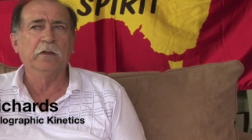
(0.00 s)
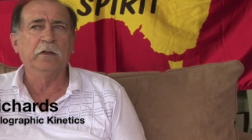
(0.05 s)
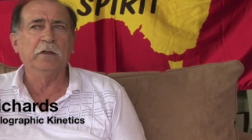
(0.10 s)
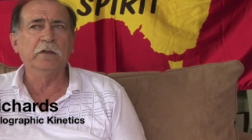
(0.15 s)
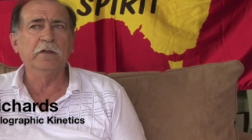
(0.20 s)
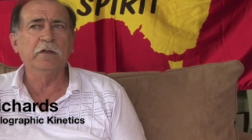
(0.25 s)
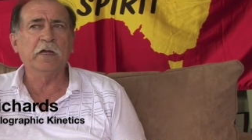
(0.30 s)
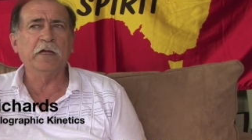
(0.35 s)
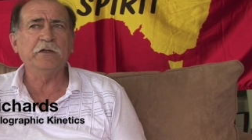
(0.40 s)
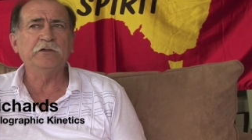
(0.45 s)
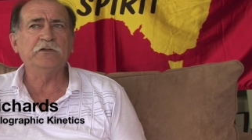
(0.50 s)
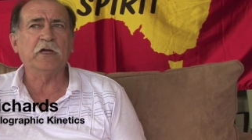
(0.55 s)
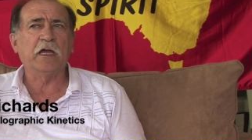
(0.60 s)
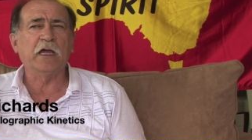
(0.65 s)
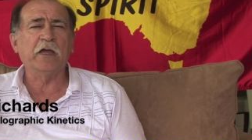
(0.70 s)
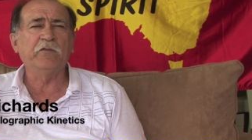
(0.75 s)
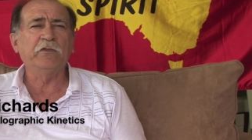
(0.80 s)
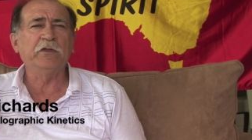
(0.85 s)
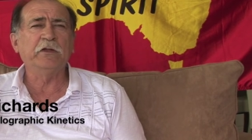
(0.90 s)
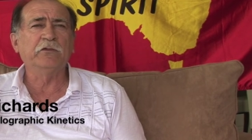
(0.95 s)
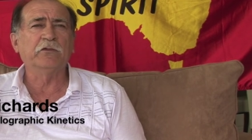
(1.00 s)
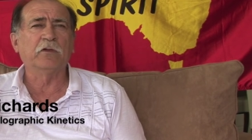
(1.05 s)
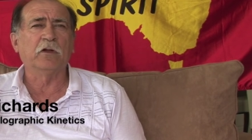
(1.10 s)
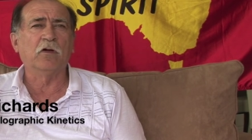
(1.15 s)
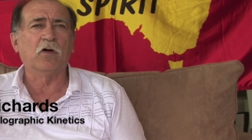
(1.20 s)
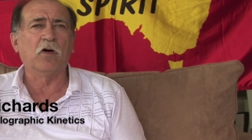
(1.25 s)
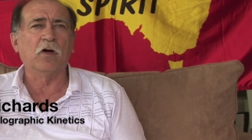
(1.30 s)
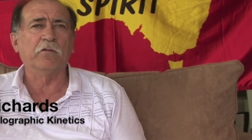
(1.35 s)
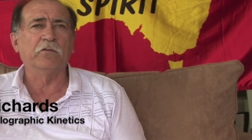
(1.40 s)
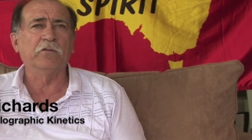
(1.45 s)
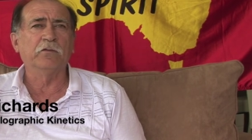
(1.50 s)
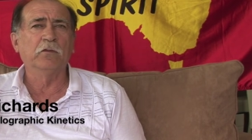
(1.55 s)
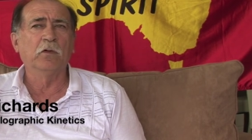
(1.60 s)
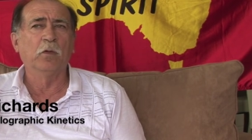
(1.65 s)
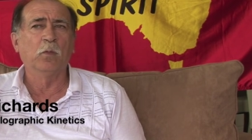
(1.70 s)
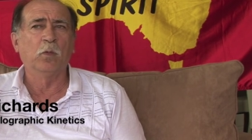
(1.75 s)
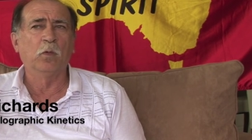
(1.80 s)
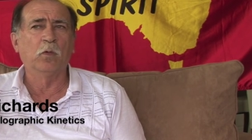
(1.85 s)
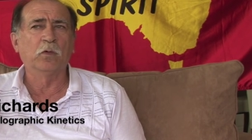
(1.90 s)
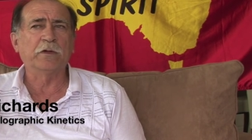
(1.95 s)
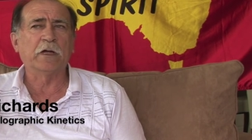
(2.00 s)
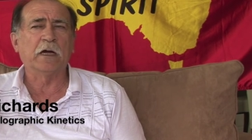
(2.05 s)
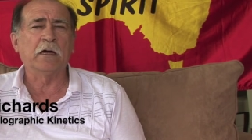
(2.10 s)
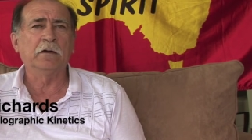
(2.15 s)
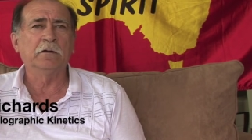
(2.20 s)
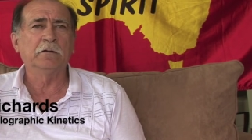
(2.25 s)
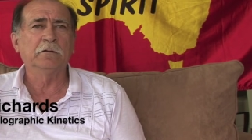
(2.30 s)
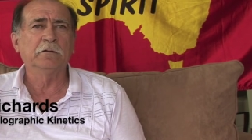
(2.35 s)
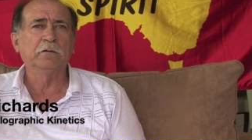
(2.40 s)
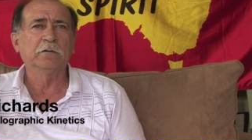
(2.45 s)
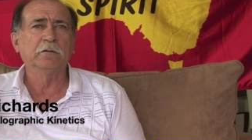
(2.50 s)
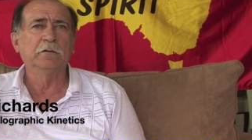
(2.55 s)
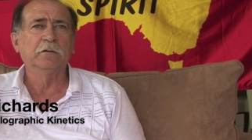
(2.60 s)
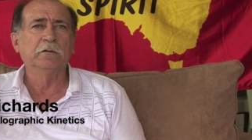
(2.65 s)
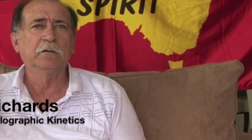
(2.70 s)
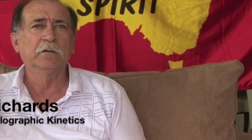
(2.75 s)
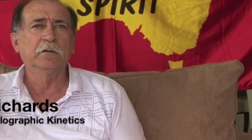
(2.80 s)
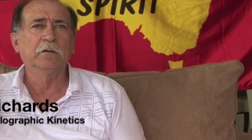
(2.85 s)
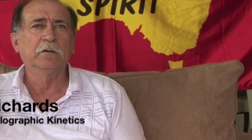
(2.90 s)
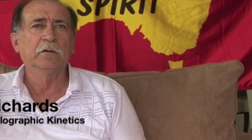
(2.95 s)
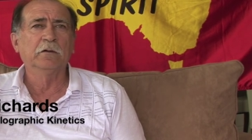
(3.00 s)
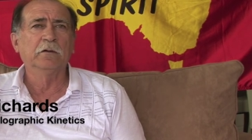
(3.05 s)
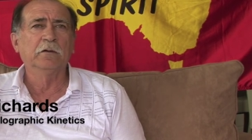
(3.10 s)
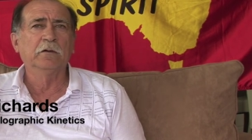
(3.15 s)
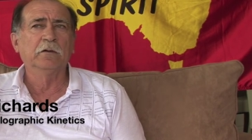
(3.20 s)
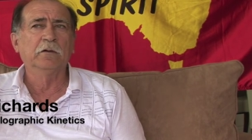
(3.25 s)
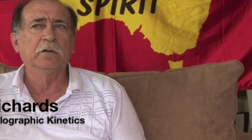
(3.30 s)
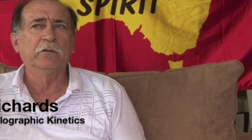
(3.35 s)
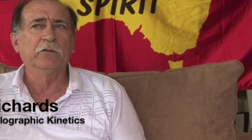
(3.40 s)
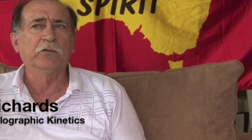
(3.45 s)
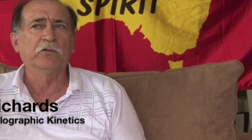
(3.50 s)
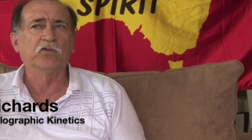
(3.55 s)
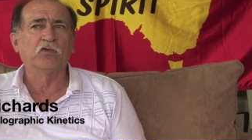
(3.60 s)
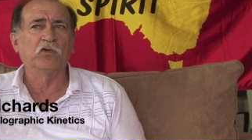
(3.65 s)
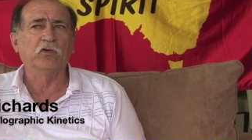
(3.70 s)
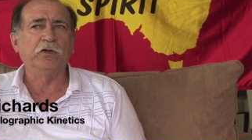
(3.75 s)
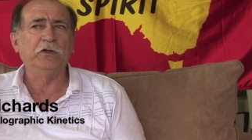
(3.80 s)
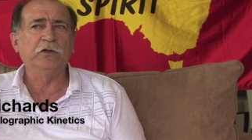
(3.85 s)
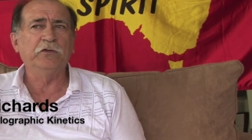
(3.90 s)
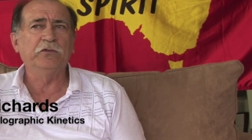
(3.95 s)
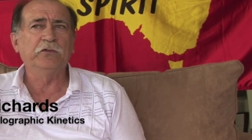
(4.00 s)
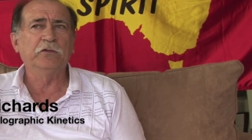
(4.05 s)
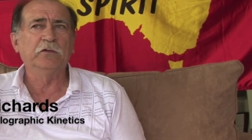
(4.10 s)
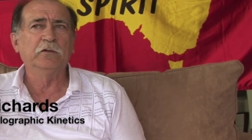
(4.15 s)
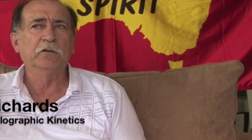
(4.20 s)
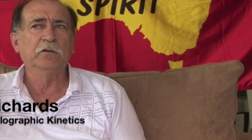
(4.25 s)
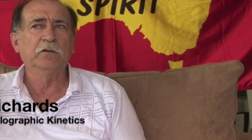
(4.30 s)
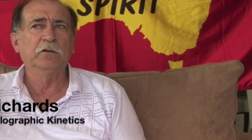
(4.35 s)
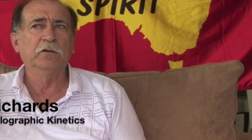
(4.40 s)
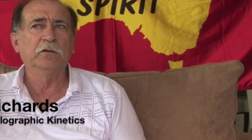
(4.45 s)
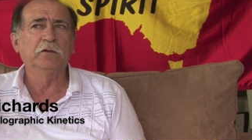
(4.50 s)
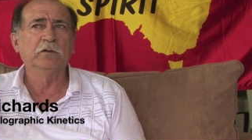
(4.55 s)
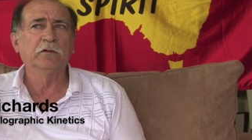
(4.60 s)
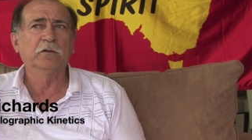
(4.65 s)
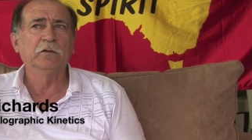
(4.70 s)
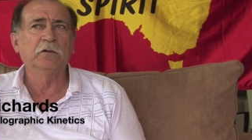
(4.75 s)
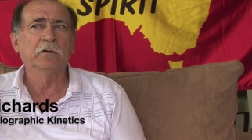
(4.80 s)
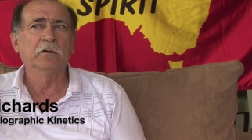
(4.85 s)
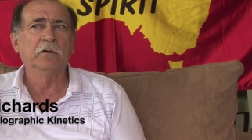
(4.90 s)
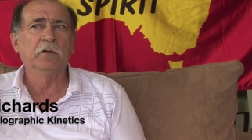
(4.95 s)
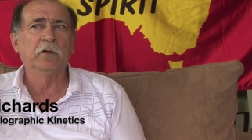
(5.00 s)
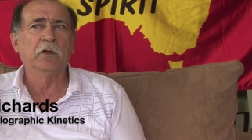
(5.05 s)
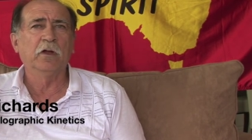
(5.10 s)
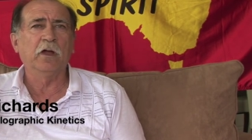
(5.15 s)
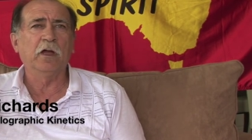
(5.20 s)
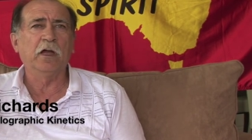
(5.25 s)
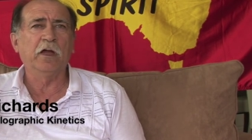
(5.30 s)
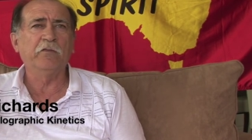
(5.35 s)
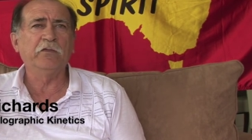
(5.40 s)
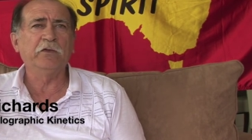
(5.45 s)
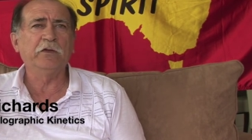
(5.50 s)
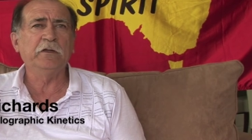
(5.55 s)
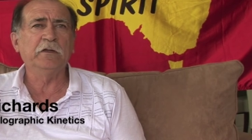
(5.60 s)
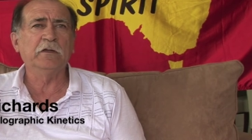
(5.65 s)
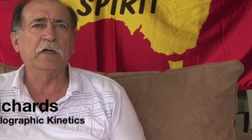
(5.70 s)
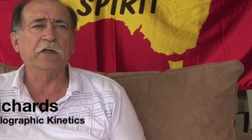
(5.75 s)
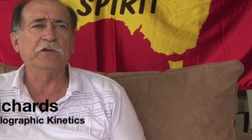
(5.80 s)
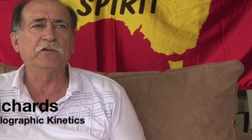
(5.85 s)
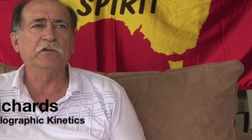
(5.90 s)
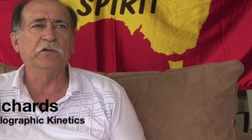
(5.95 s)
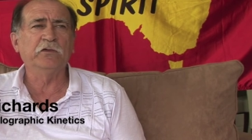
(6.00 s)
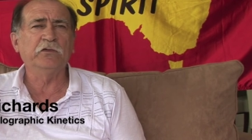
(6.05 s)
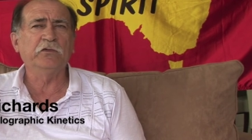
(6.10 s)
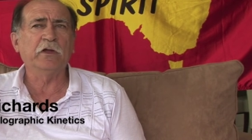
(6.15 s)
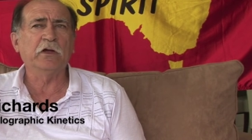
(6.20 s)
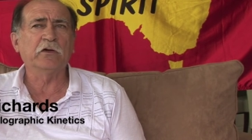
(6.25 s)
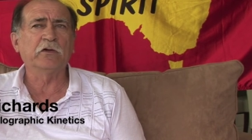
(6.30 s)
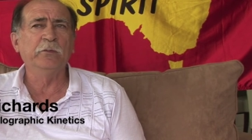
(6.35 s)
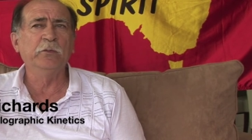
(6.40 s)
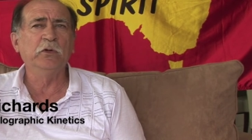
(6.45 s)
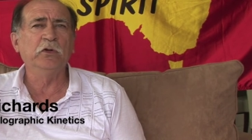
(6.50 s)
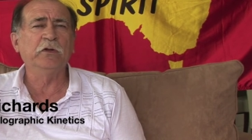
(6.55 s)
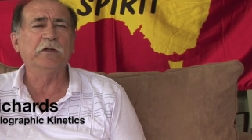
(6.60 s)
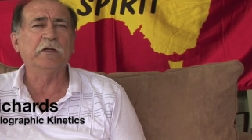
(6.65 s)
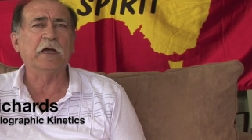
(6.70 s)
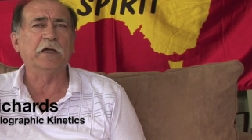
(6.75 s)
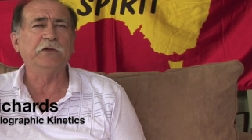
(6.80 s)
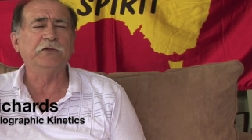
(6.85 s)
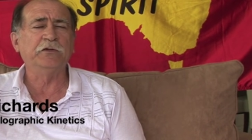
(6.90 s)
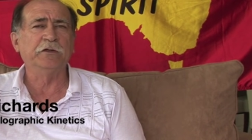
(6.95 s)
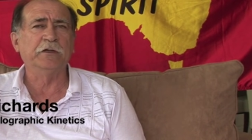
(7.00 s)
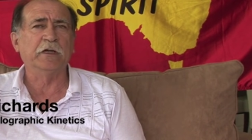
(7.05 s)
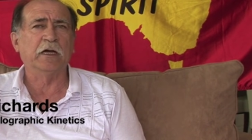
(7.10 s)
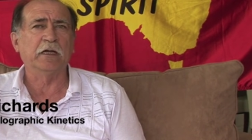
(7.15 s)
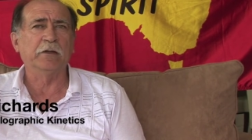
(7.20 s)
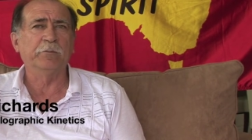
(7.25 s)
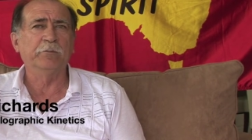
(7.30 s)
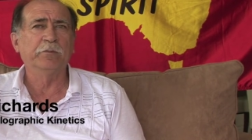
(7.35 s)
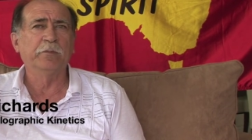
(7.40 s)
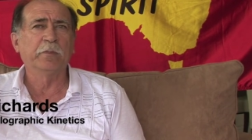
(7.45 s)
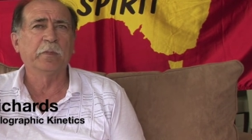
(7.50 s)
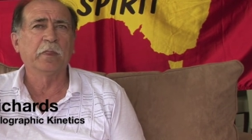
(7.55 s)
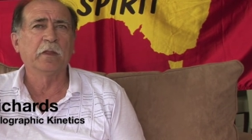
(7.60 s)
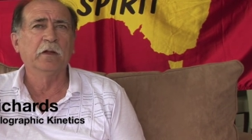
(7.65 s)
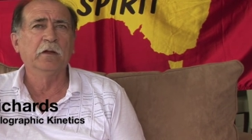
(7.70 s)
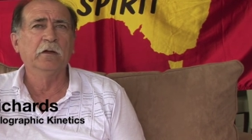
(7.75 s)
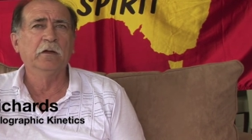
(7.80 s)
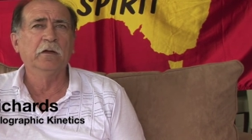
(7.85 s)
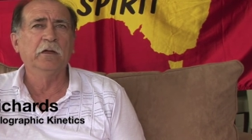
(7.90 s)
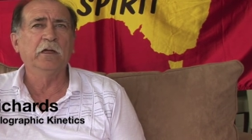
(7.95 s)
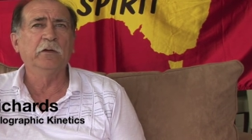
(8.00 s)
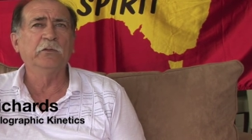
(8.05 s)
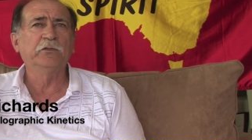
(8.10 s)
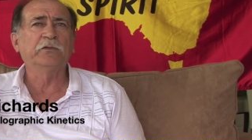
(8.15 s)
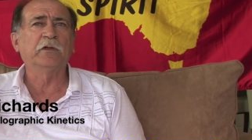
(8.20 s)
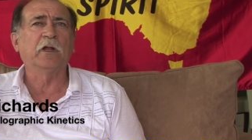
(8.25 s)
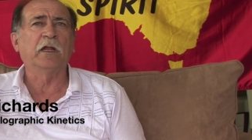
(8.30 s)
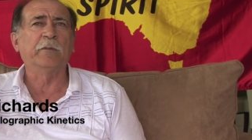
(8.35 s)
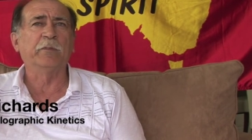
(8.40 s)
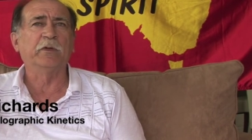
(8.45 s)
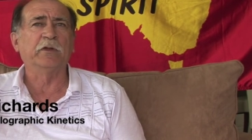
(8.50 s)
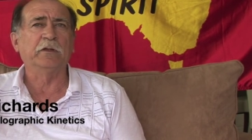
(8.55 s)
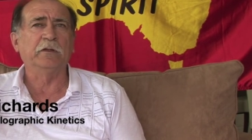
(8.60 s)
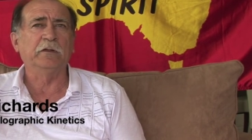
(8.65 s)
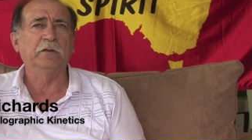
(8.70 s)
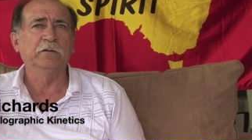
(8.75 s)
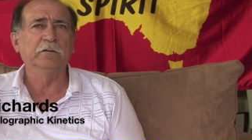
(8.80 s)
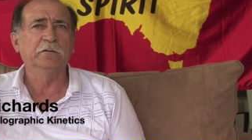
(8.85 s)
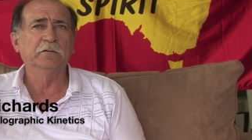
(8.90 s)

In nature, everything is alive water, the trees, everything in nature. And this is how communication came it was telepathy.